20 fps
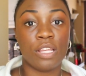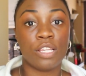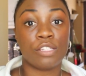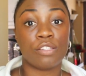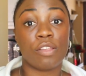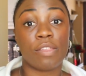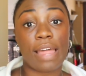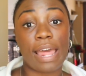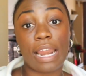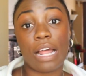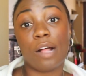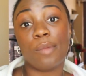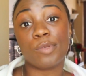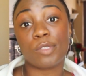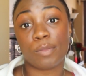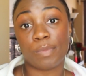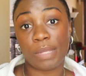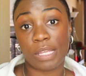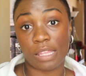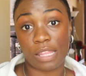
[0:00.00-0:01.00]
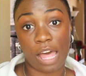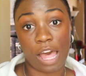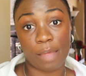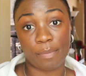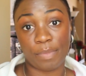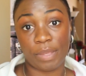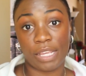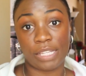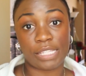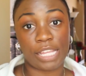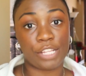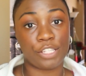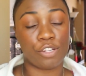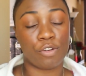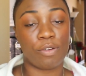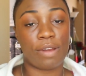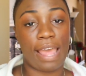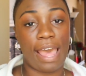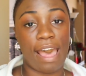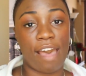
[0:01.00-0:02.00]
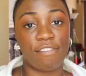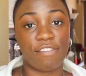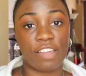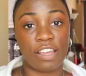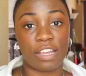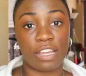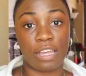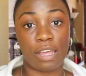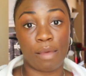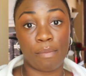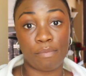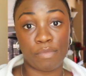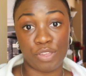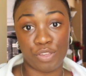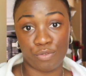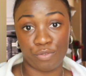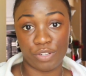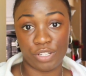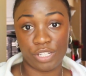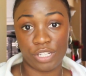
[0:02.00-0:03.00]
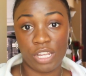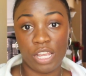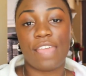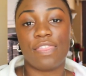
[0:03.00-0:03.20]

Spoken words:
So that helps me a lot because I don't have a commute.